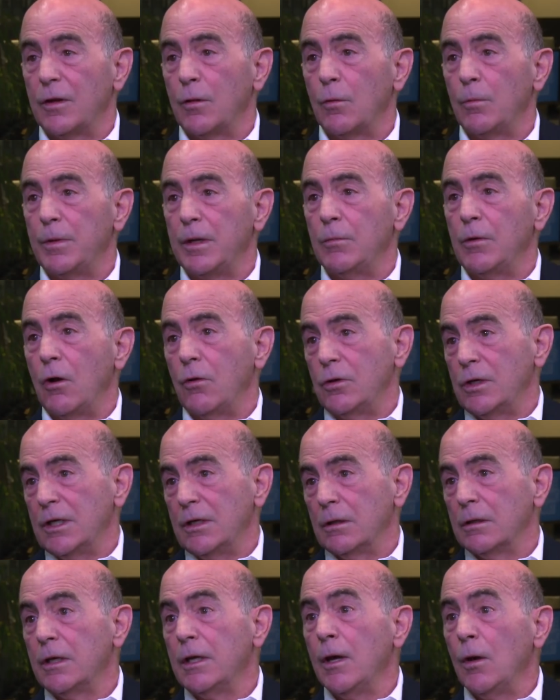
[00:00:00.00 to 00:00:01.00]
there will be no right.
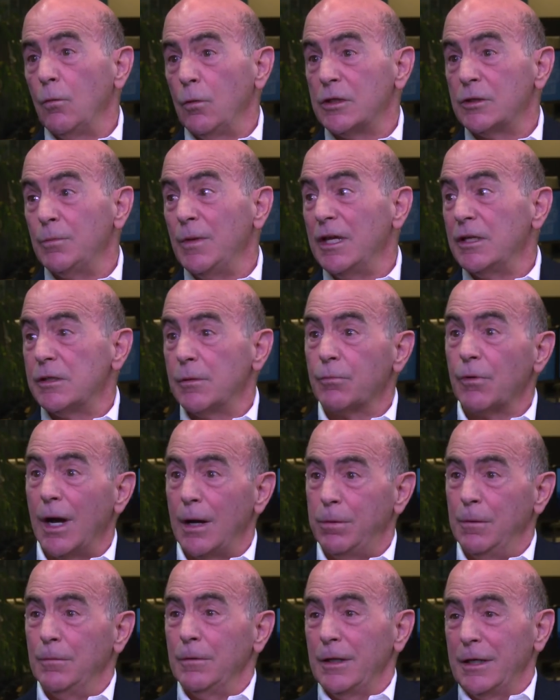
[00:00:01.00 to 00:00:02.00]
deal, which means you
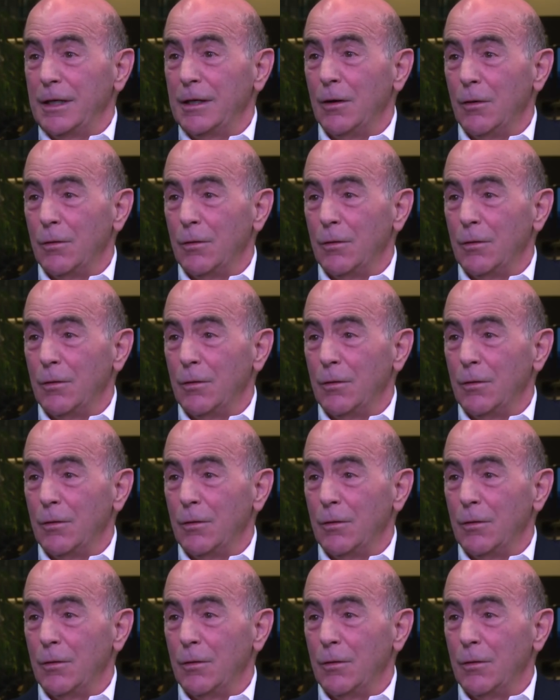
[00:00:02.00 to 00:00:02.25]
probably